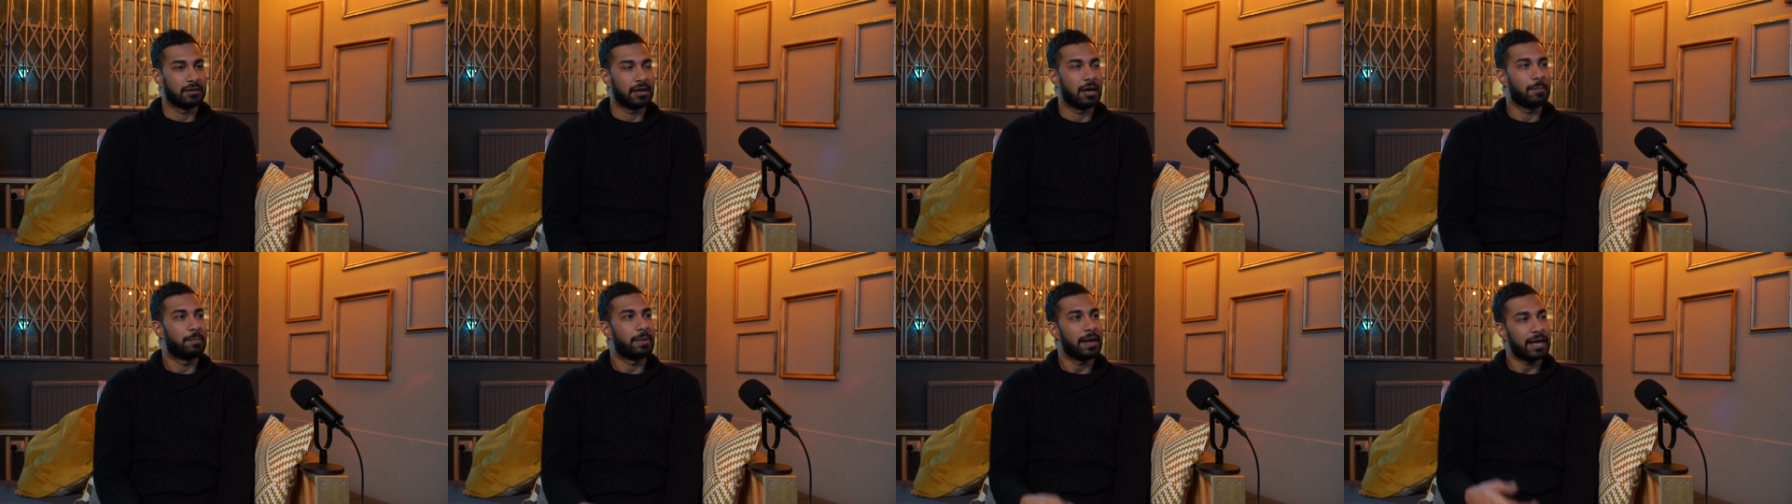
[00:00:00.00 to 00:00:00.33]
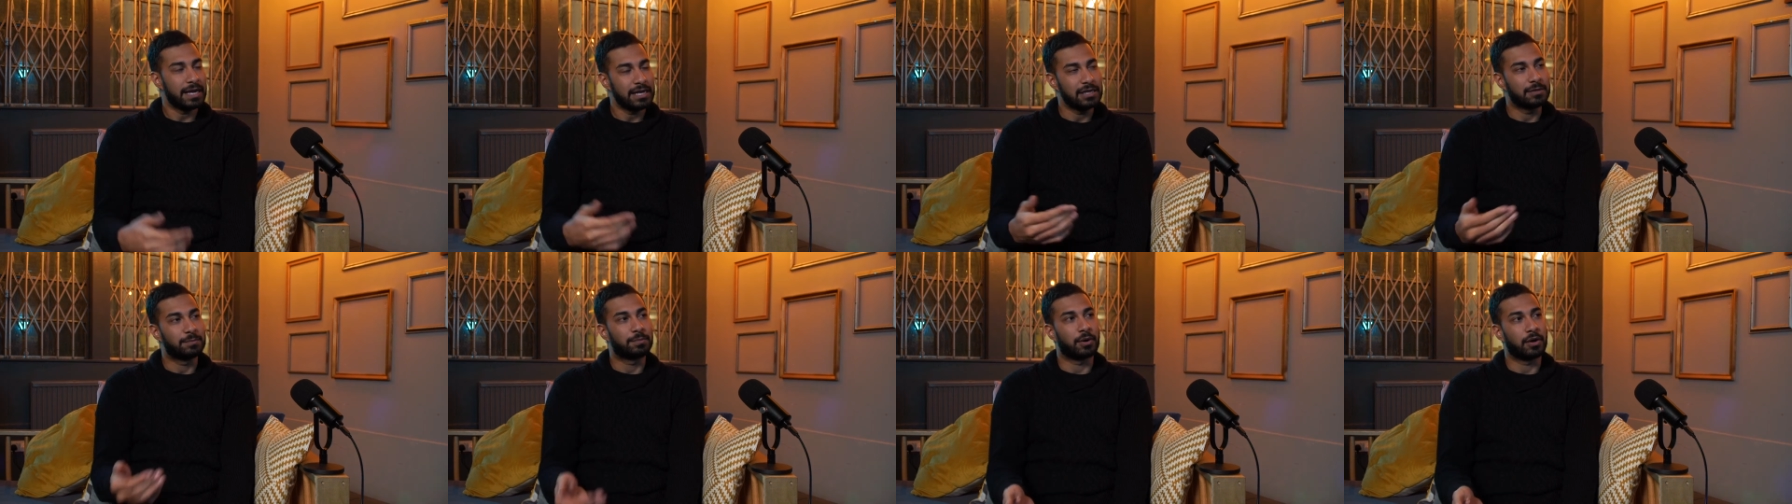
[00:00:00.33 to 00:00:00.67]
a
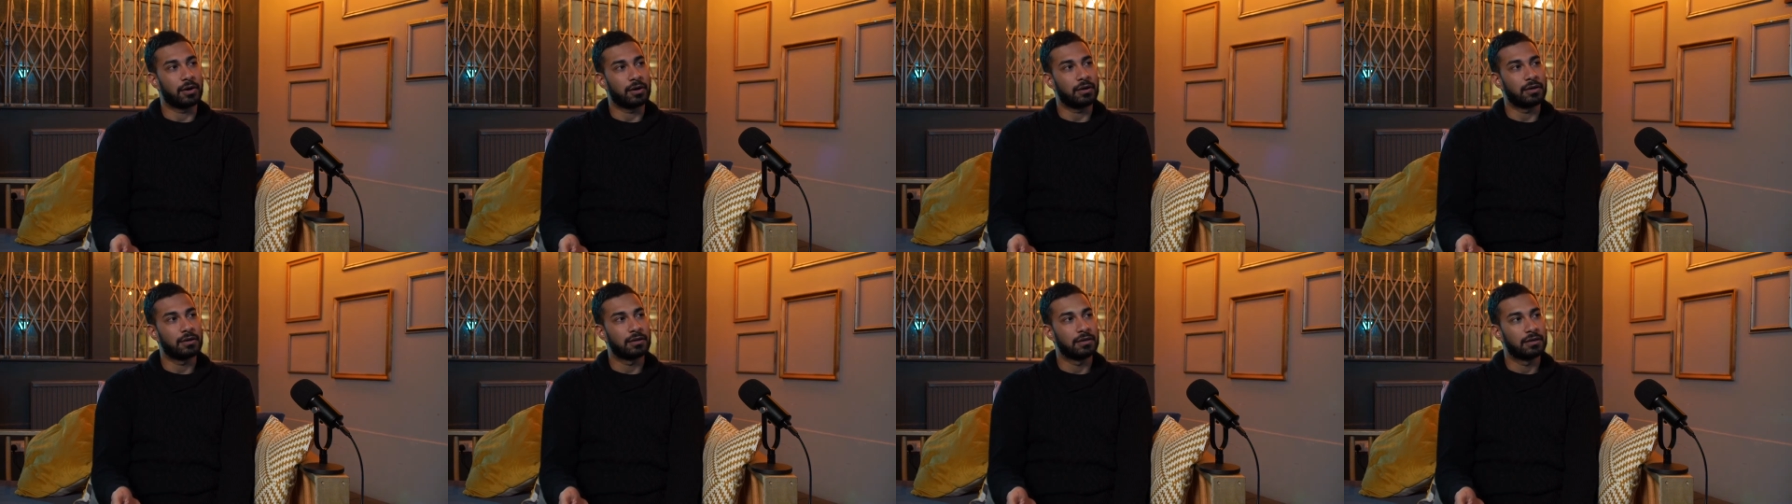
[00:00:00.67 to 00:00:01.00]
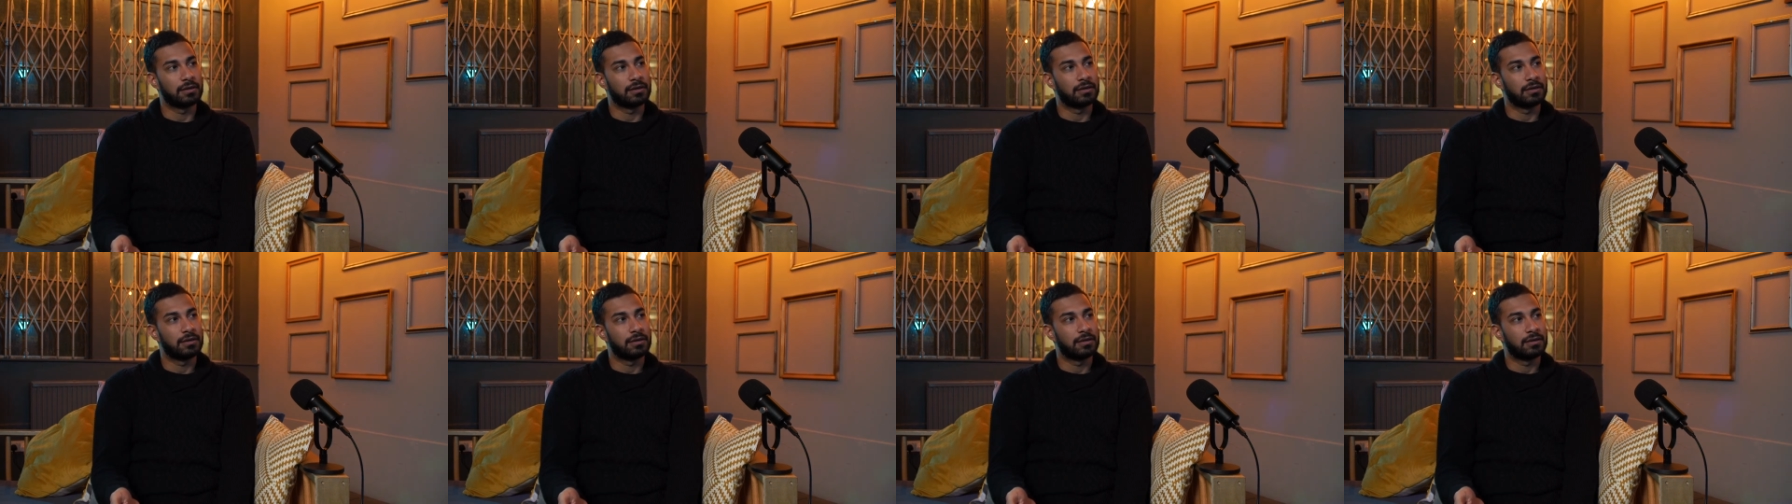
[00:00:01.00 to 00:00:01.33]
paid bar
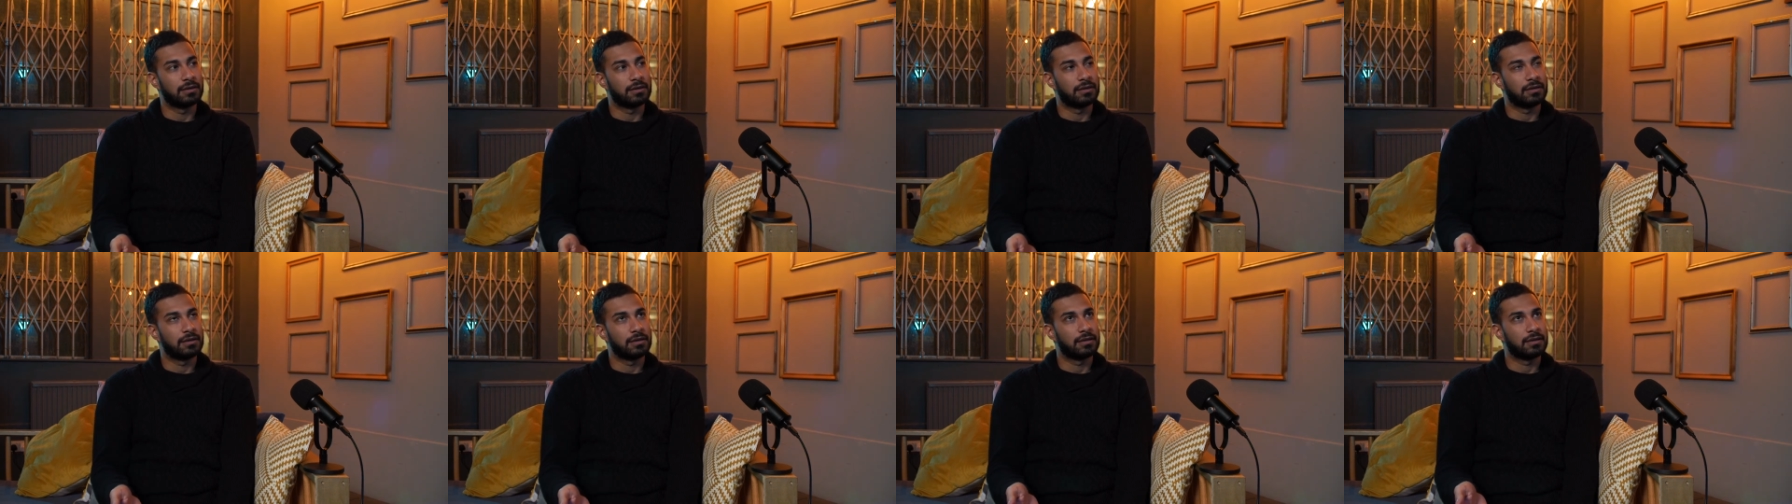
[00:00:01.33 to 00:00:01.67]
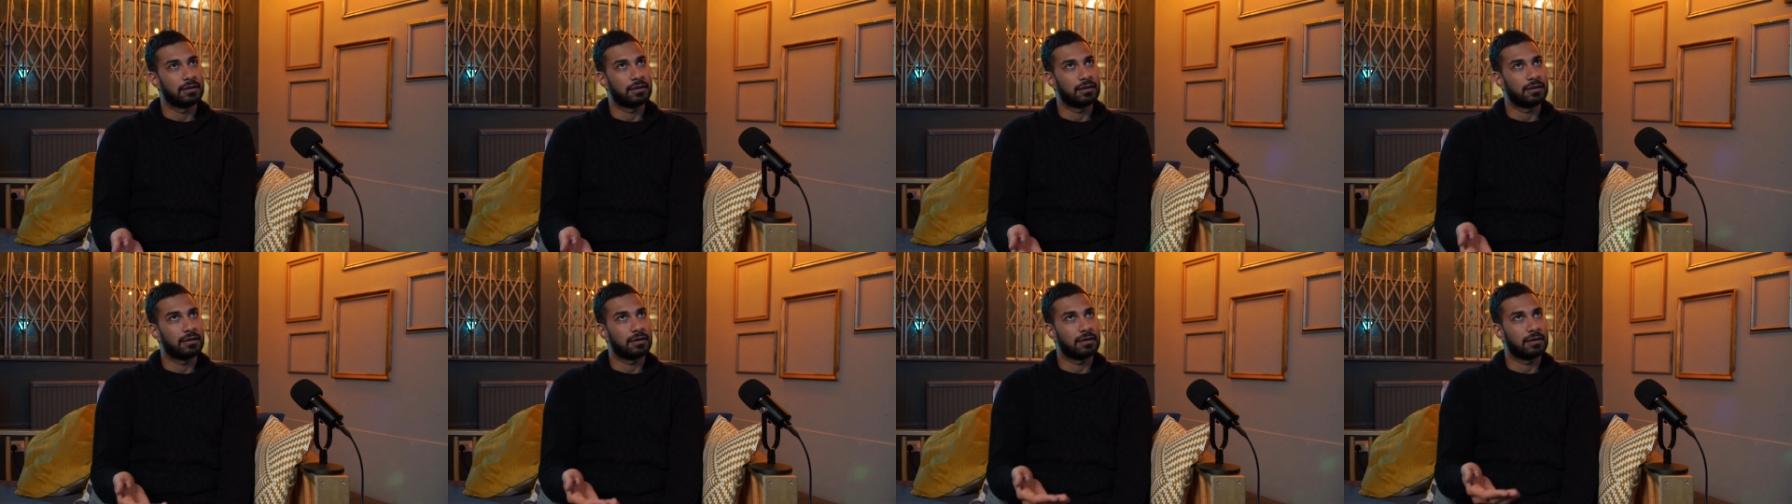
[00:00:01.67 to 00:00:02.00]

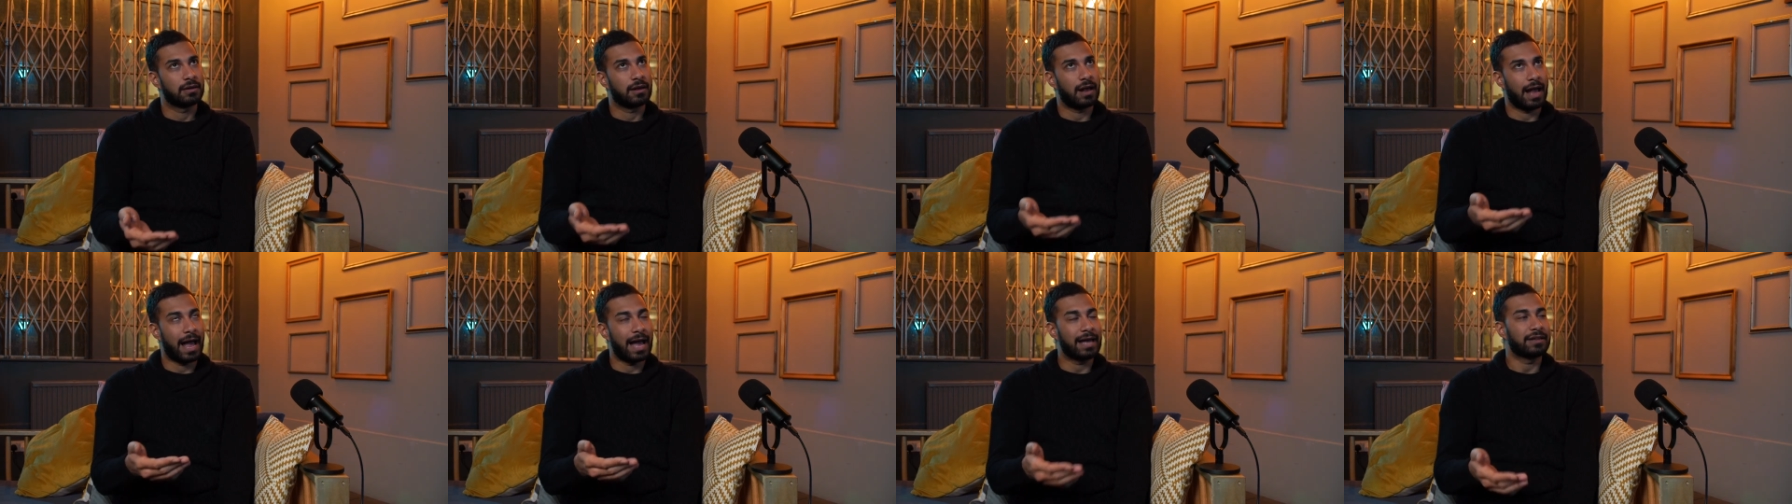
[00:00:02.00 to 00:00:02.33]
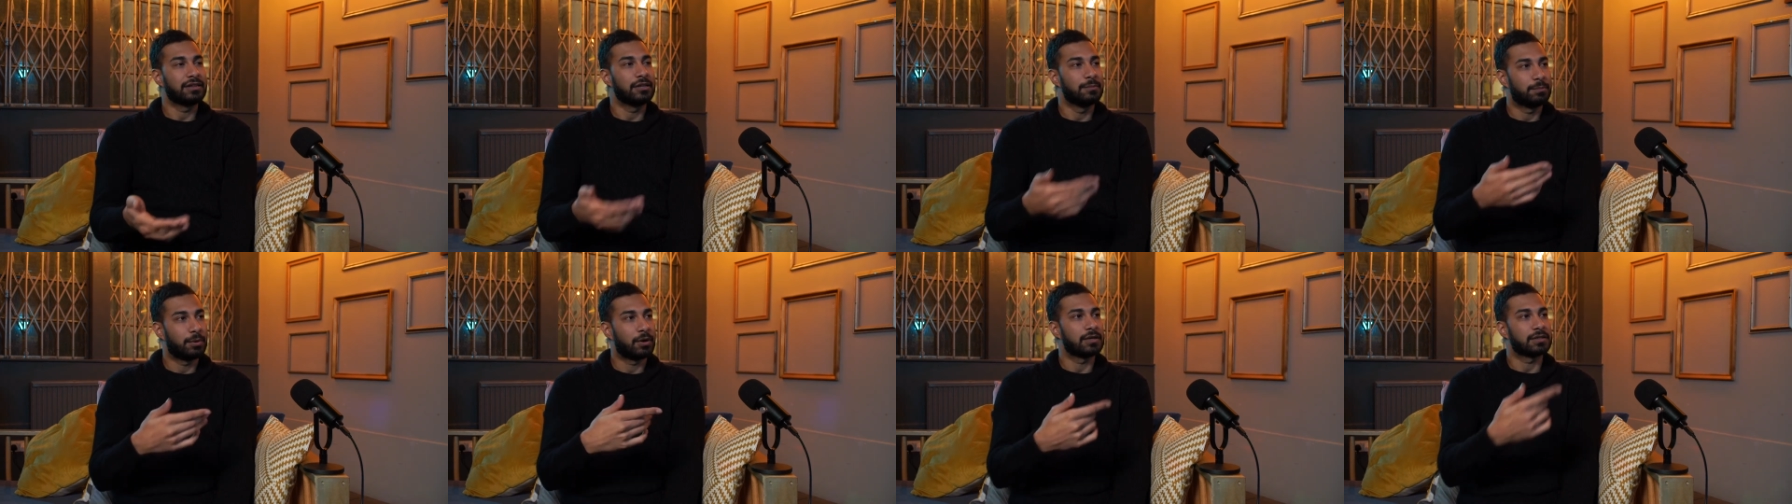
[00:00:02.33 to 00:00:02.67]

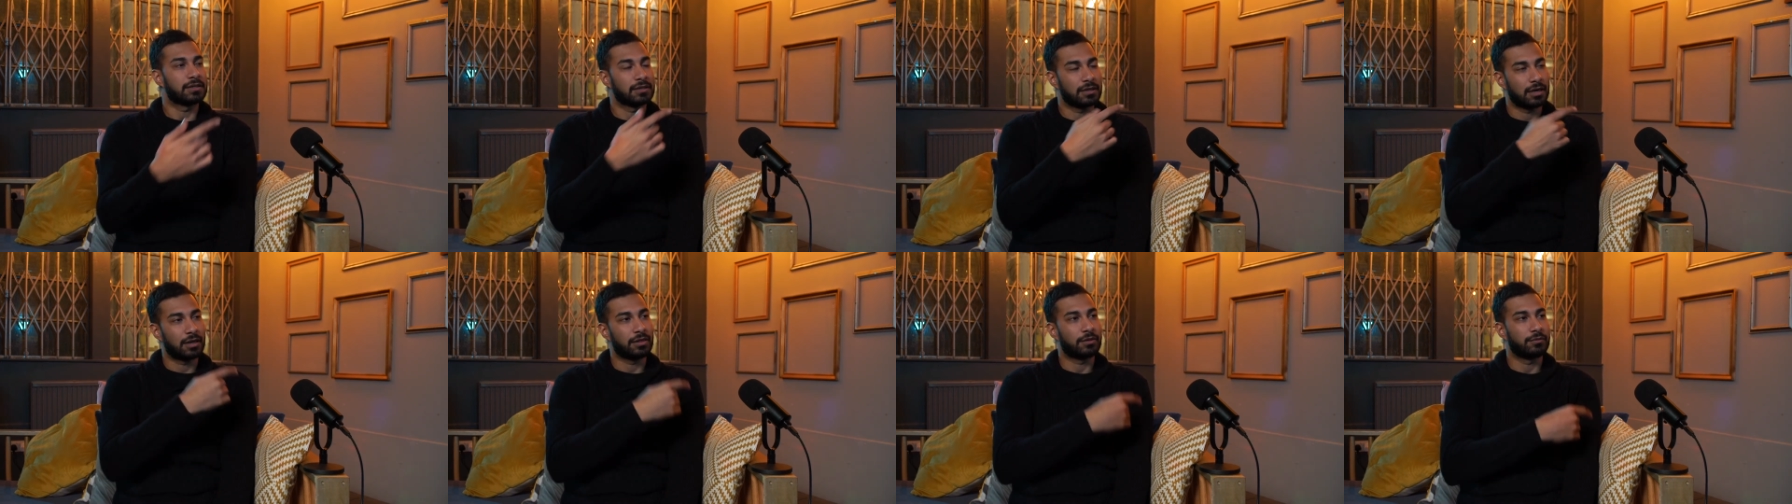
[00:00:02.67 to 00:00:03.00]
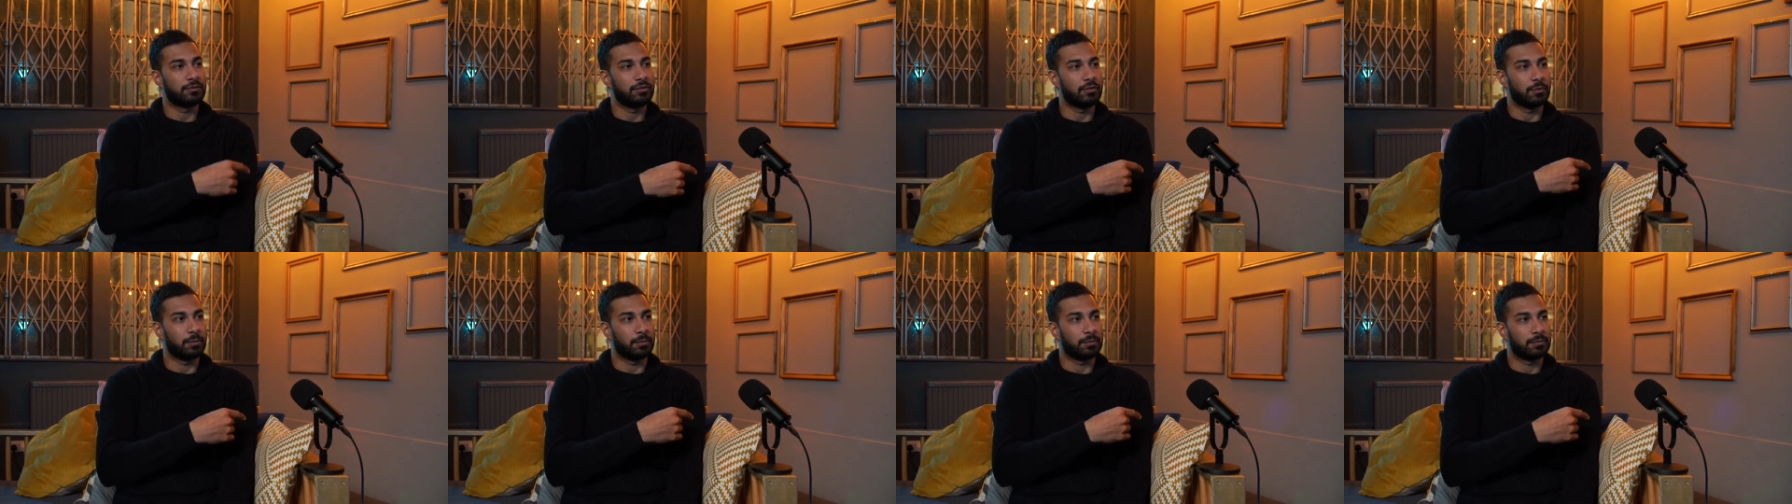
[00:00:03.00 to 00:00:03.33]
and the bar's in another
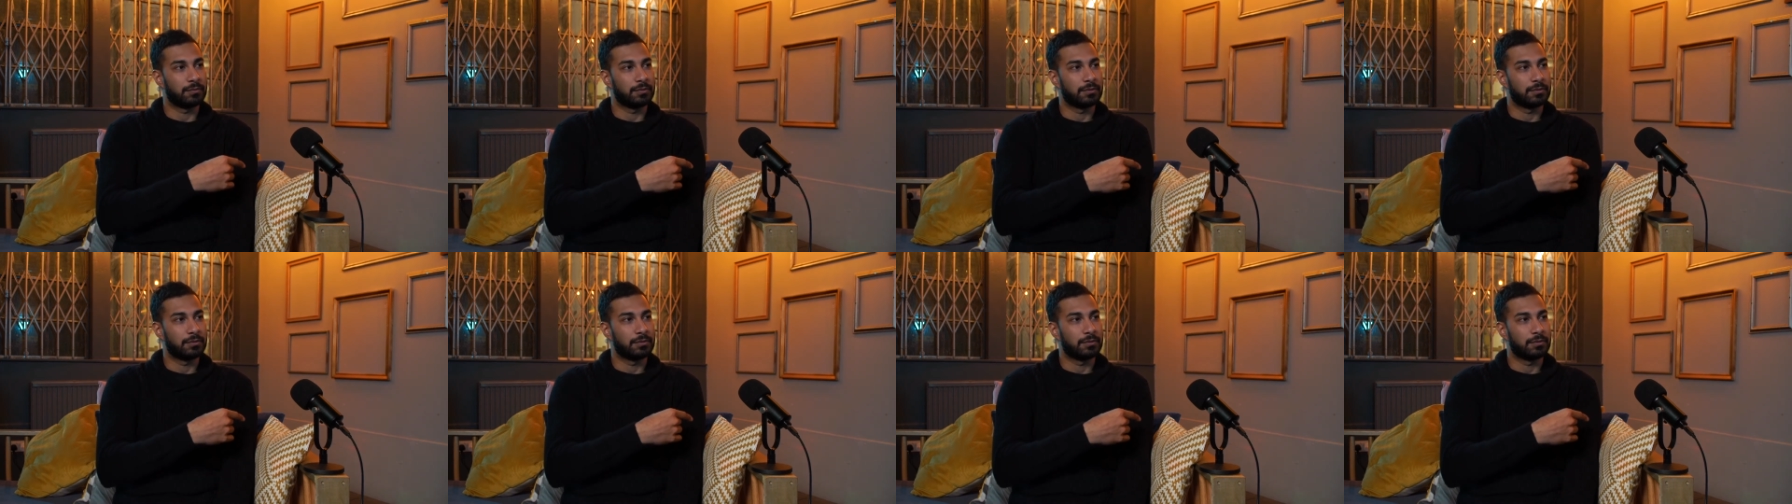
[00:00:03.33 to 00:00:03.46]
room.